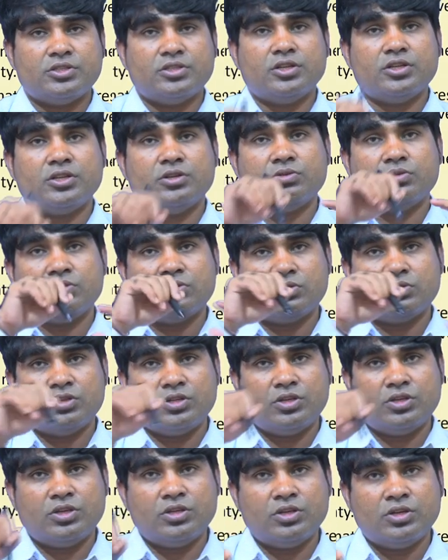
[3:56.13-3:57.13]
then
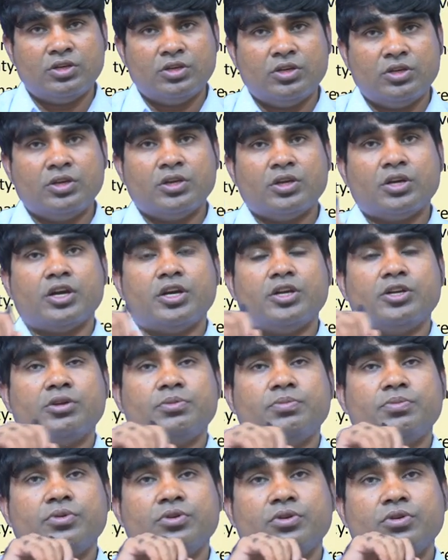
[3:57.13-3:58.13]
the kind
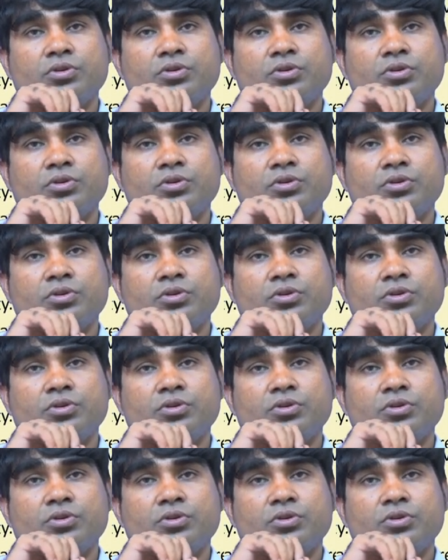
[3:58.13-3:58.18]
of